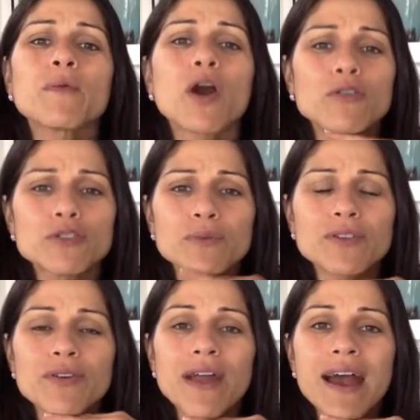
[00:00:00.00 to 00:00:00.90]
coach with
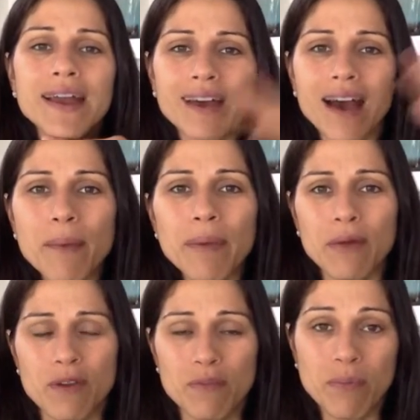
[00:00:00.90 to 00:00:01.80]
your head up
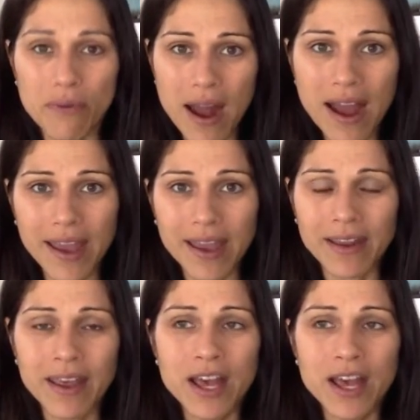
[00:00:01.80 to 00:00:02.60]
and with pride.